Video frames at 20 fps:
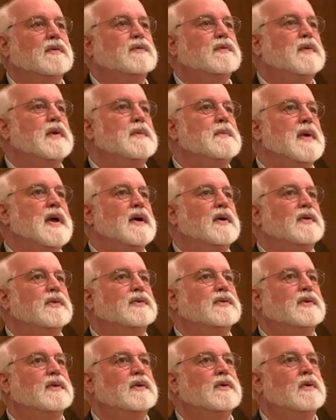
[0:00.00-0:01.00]

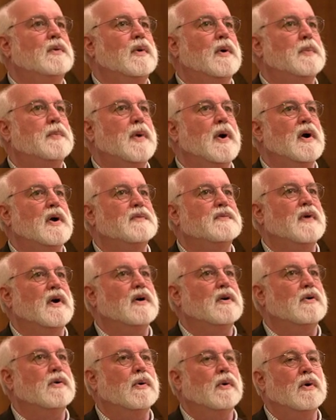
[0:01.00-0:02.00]
females who are part of our
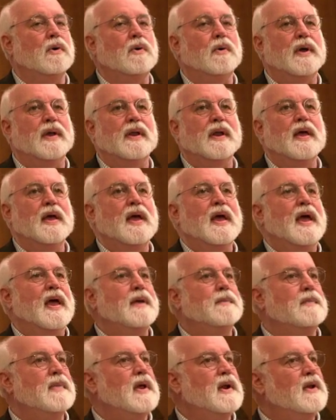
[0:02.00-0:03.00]
crew, and
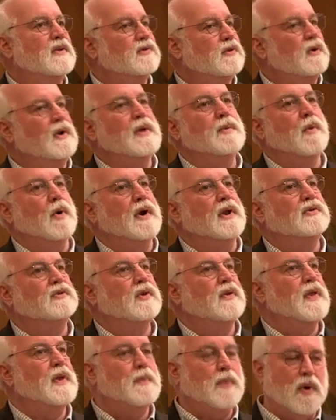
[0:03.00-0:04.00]
it's early morning,
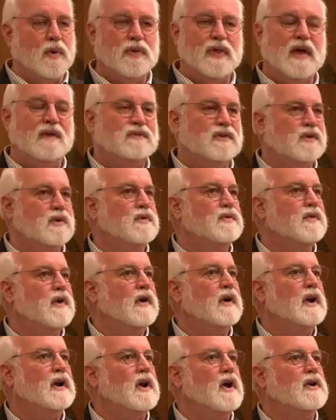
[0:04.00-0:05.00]
so they both have 2
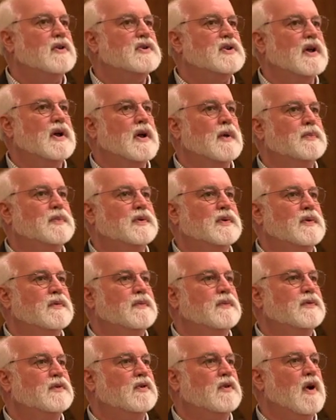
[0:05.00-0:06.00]
very large cups
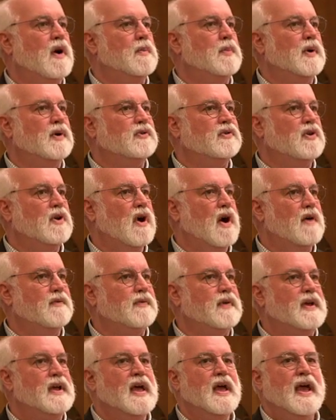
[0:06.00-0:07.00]
of Starbucks
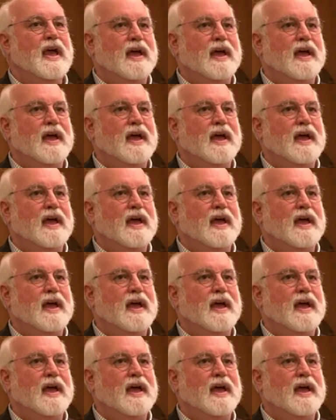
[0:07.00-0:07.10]
coffee,